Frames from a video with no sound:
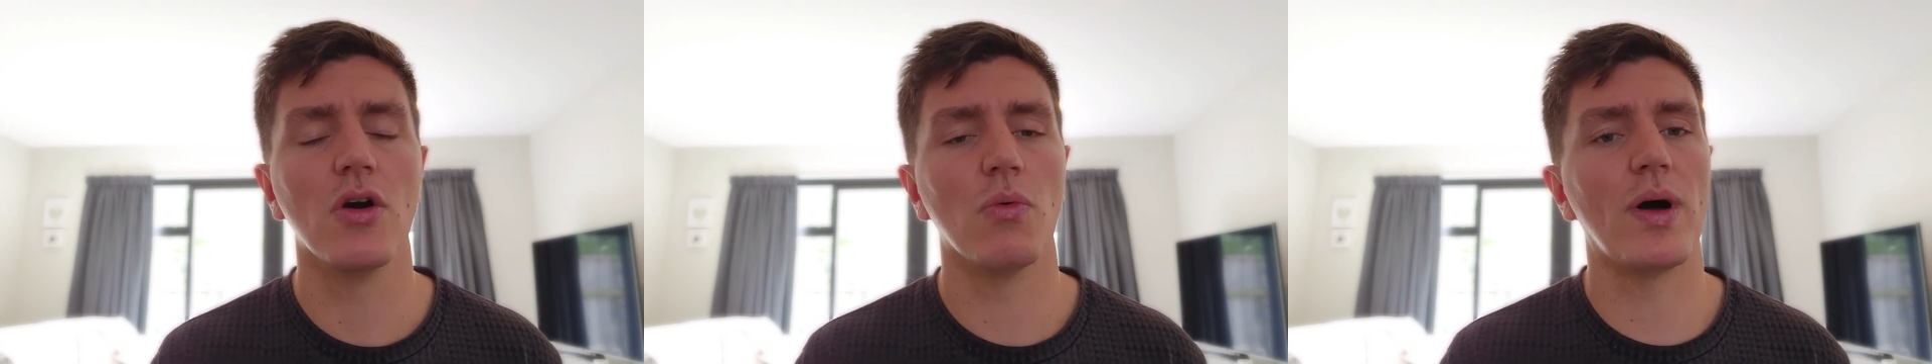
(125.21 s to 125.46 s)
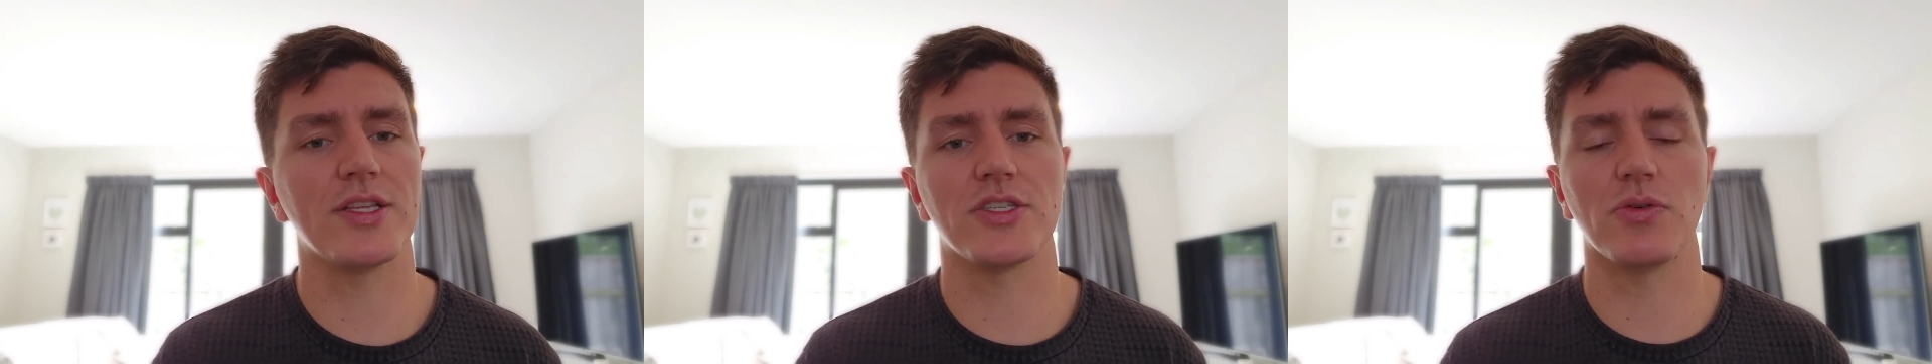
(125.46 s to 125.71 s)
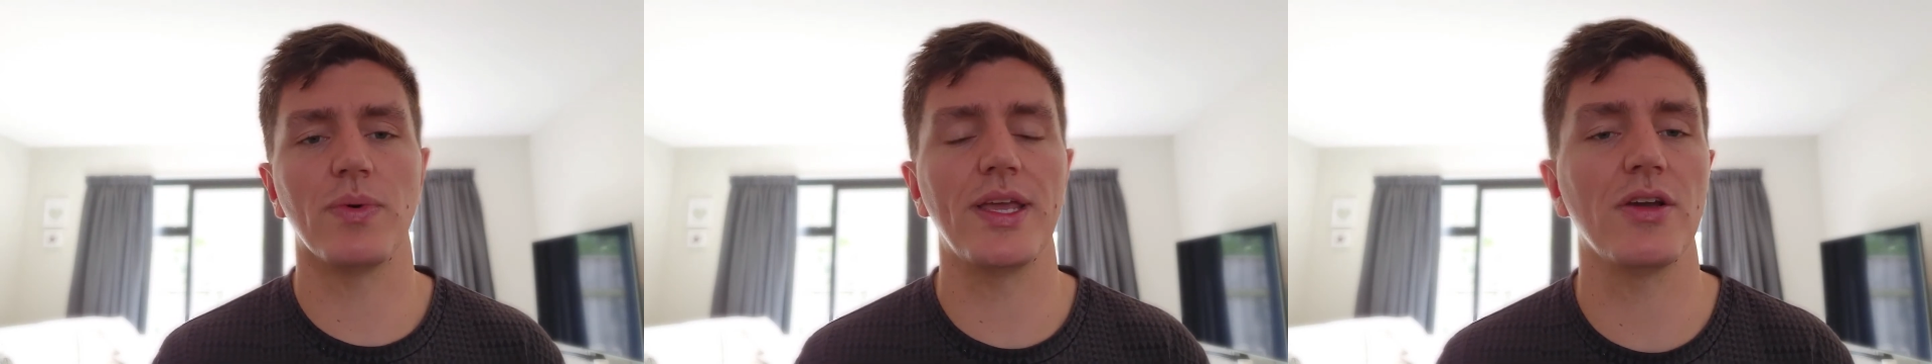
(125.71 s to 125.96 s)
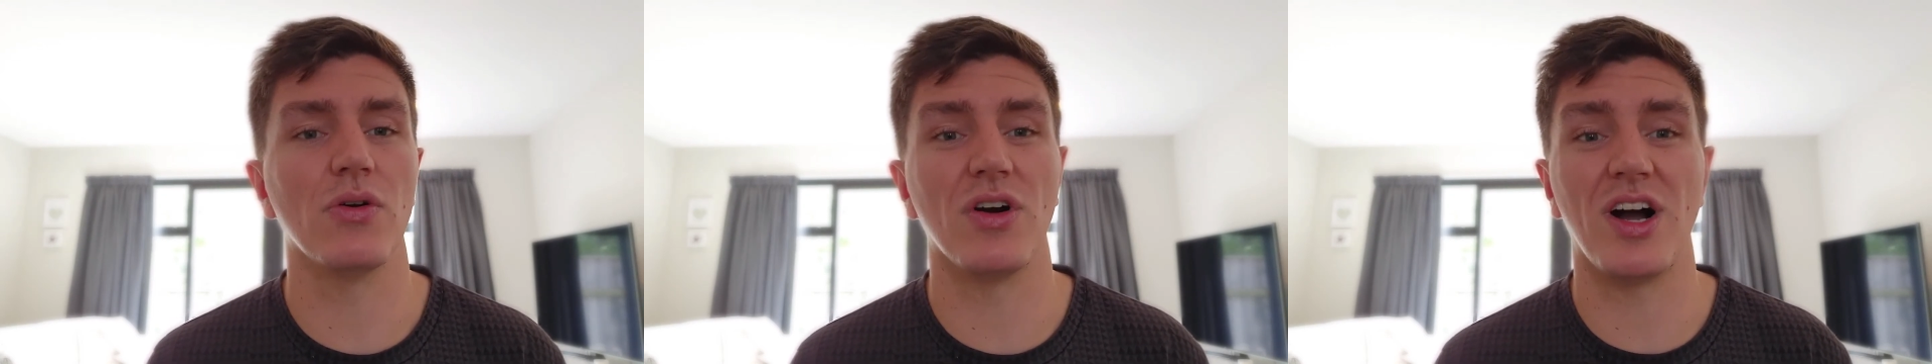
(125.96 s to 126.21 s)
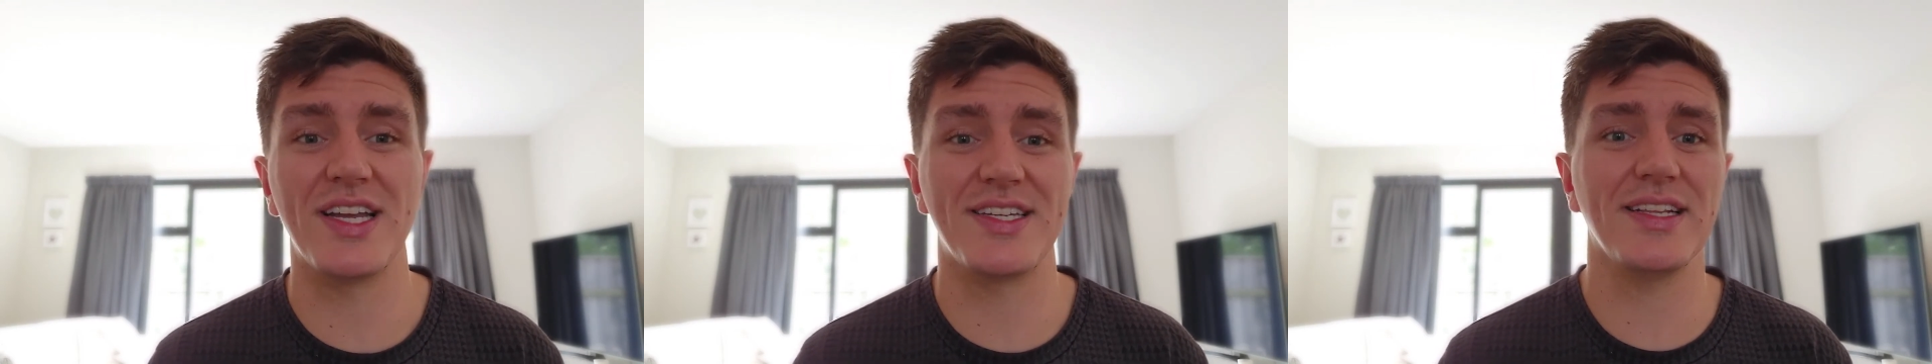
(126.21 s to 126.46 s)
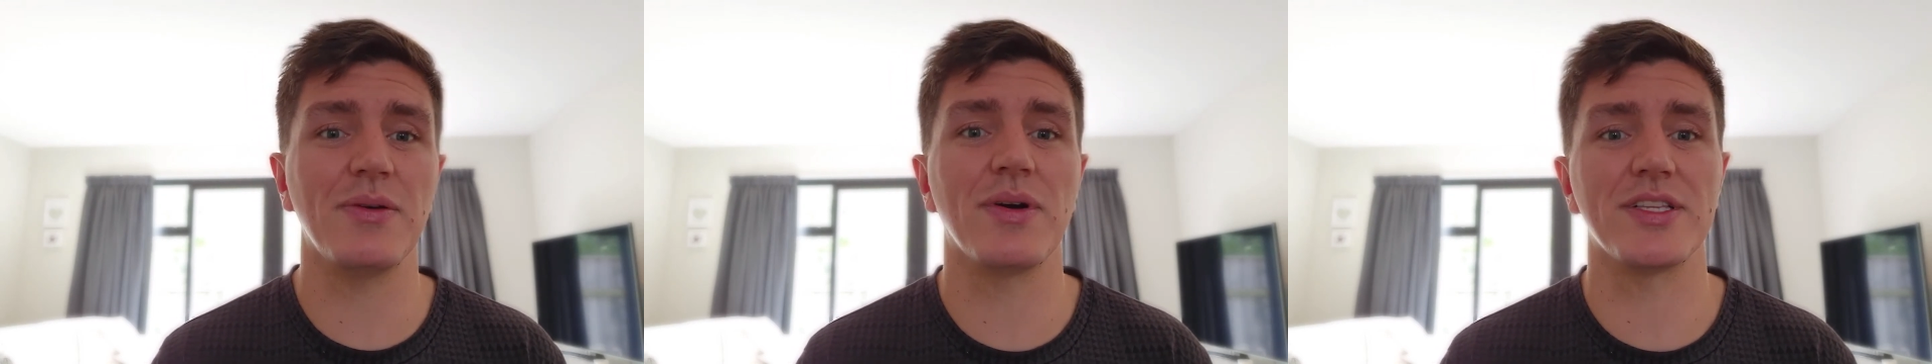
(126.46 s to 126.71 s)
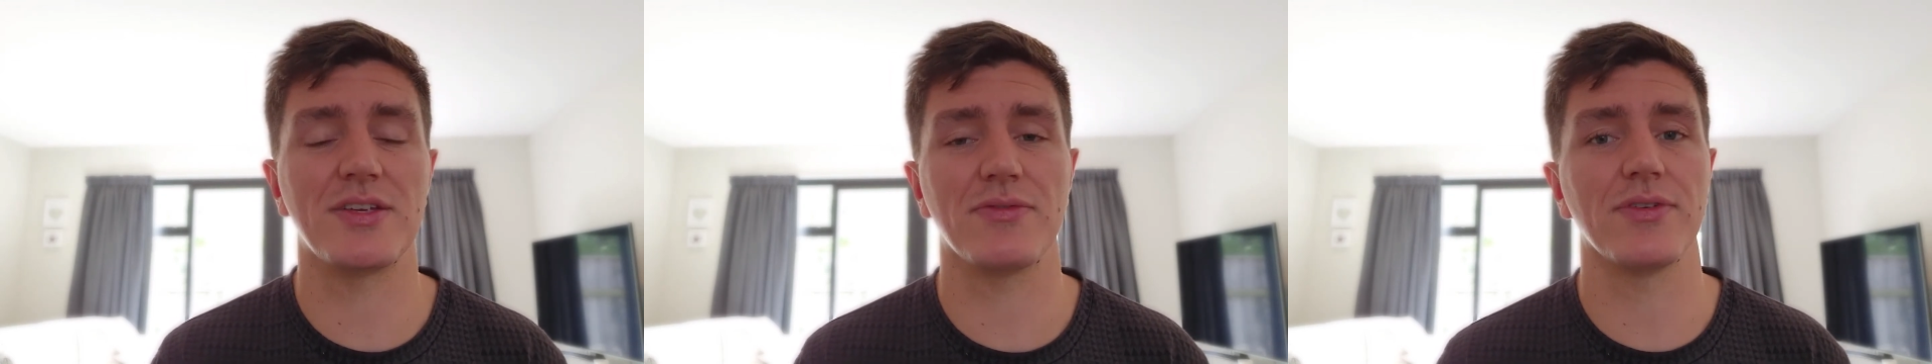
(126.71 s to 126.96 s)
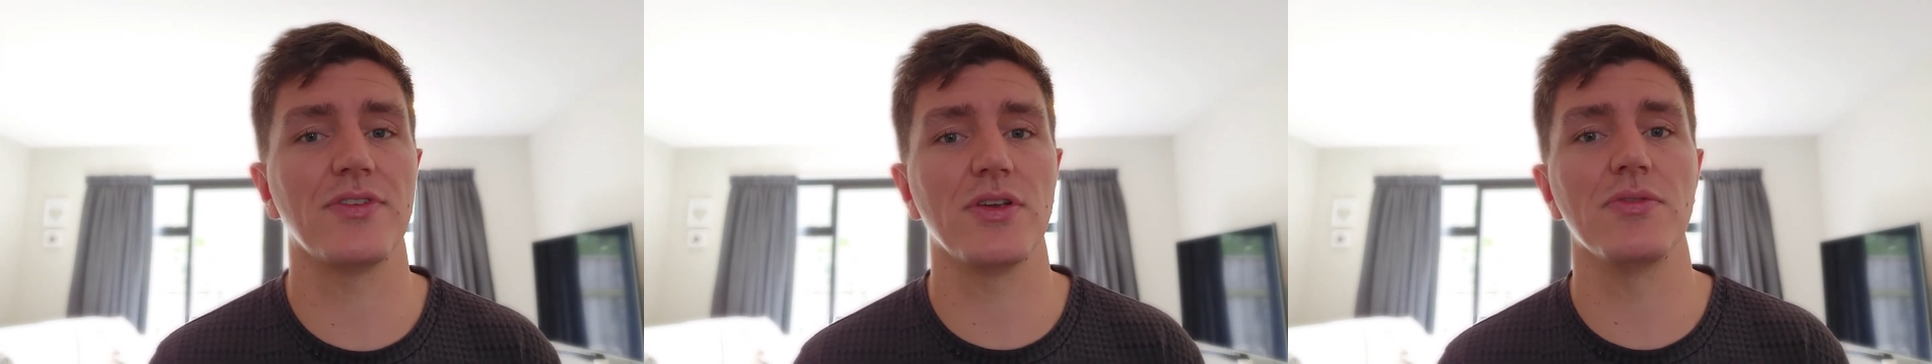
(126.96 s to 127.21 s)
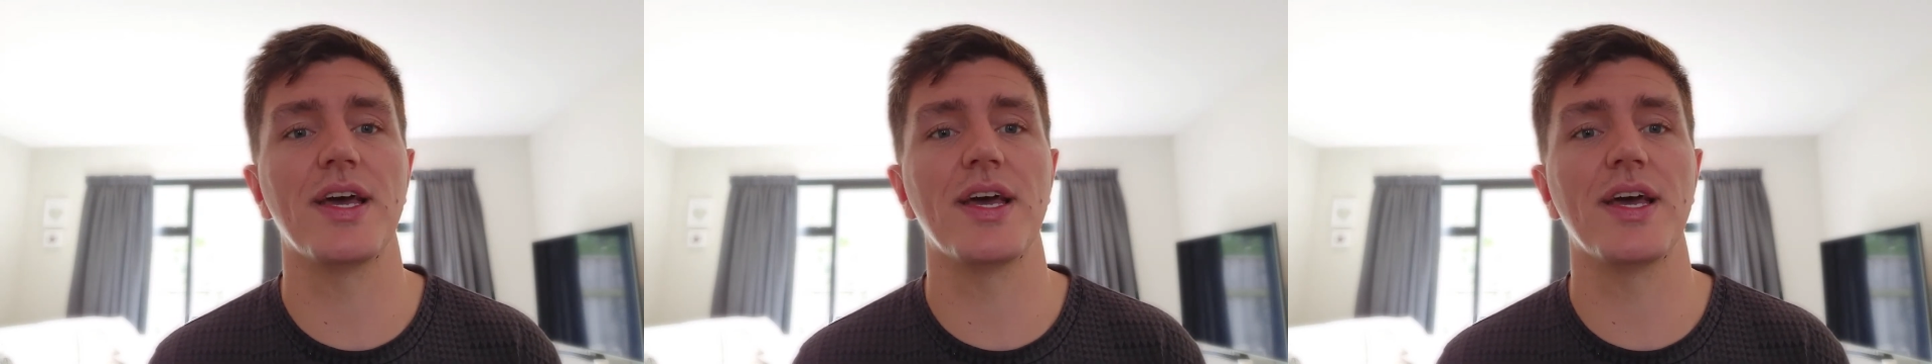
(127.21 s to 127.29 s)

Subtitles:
once a week or ideally once every few